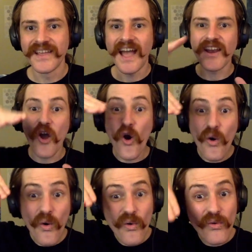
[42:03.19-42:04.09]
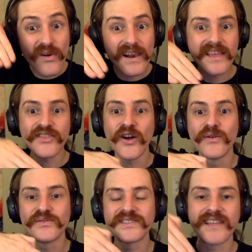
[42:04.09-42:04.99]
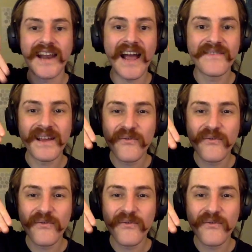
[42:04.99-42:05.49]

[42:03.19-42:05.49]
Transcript: And only those that have like